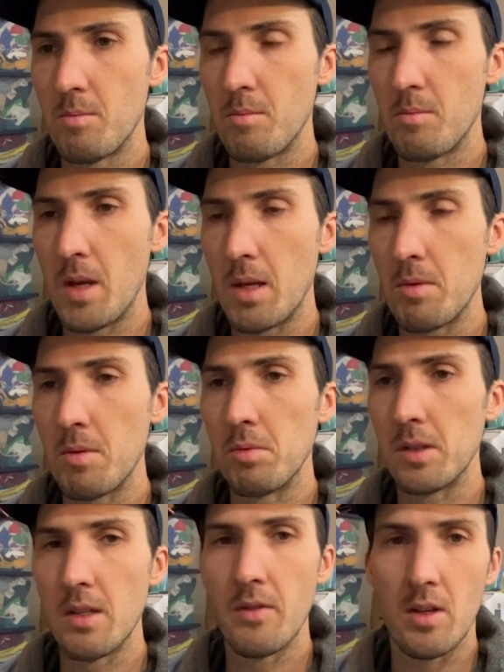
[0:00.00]
make me
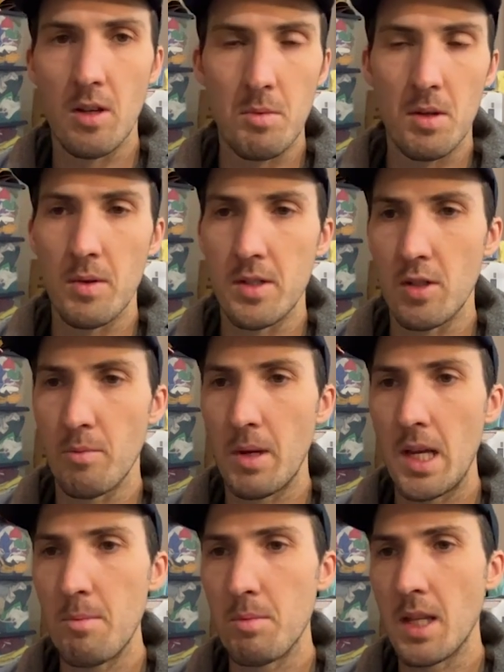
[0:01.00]
believe it could be original
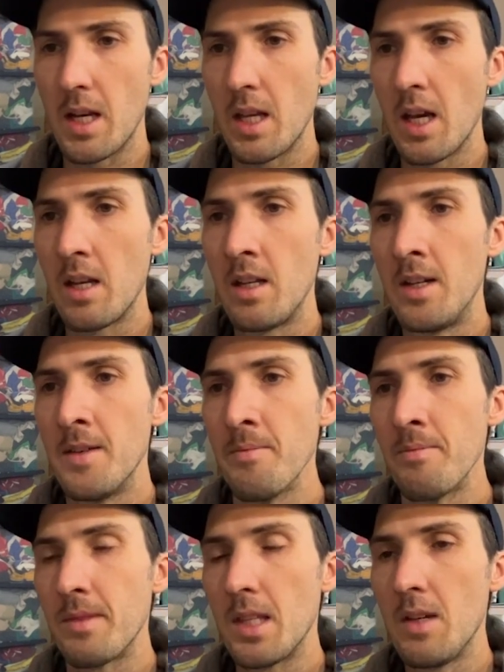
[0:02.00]
paint. But then again,
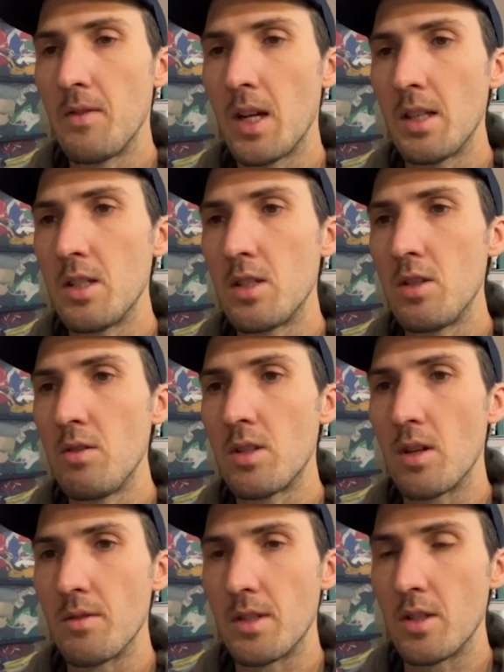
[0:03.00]
even on these two
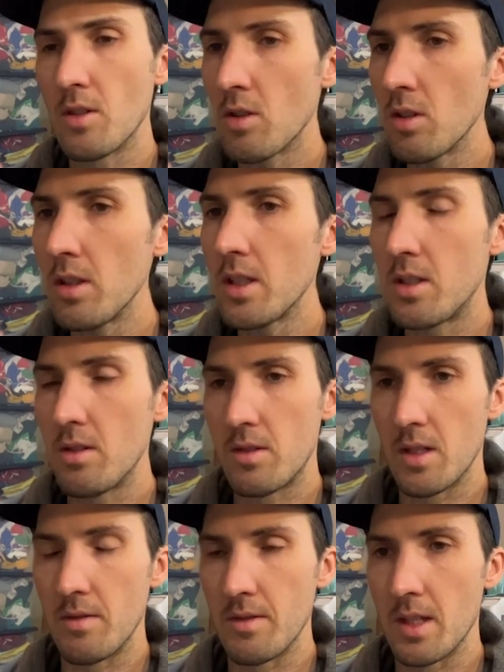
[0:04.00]
tones, these early two
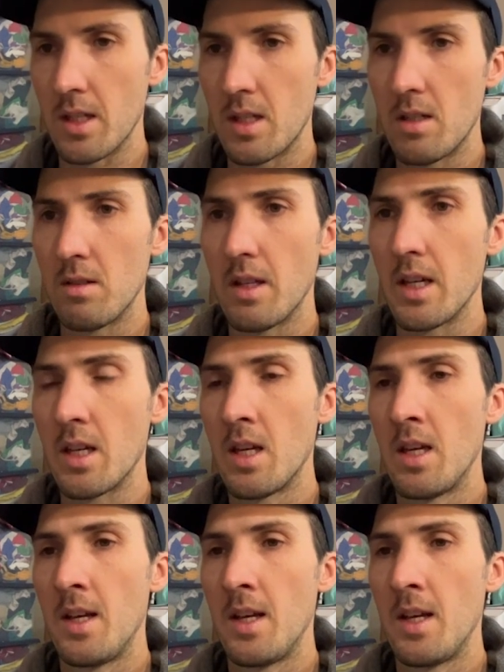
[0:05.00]
tones, like, you know, like